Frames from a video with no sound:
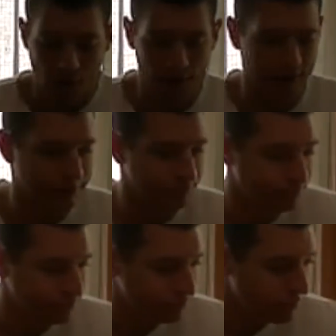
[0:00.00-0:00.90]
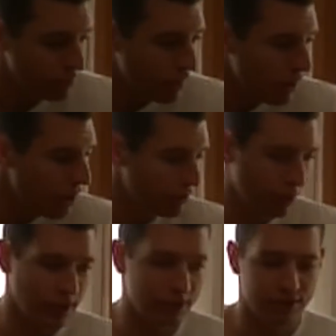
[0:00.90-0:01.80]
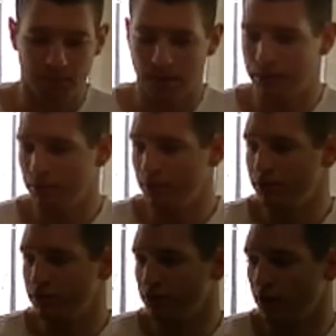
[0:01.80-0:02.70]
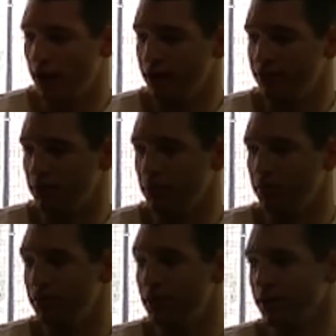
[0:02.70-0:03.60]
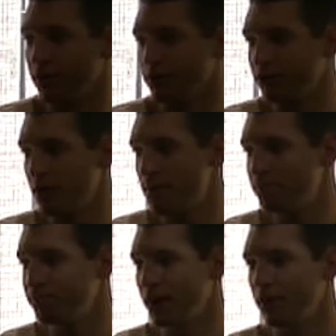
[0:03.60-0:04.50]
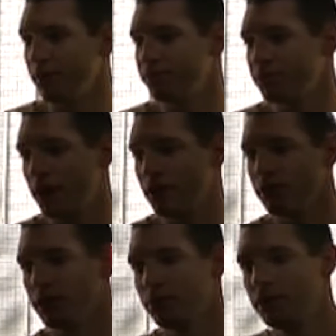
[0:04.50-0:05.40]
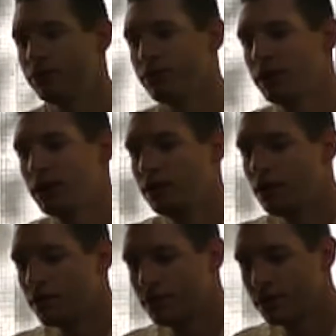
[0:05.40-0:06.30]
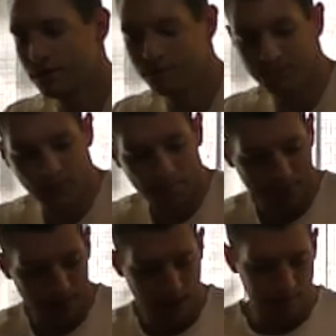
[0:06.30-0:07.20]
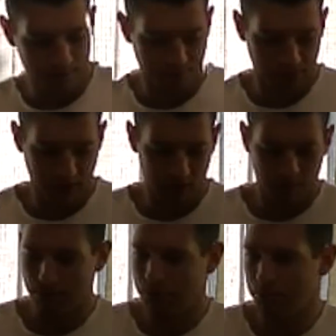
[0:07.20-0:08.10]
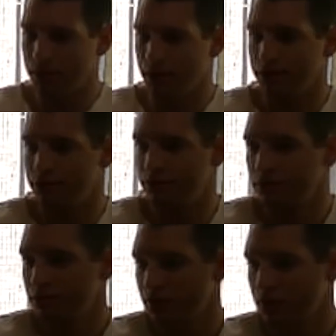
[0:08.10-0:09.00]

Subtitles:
Alright, so next up I'm going to try some of the vinegars. Now, I don't recommend drinking a lot of vinegar, probably because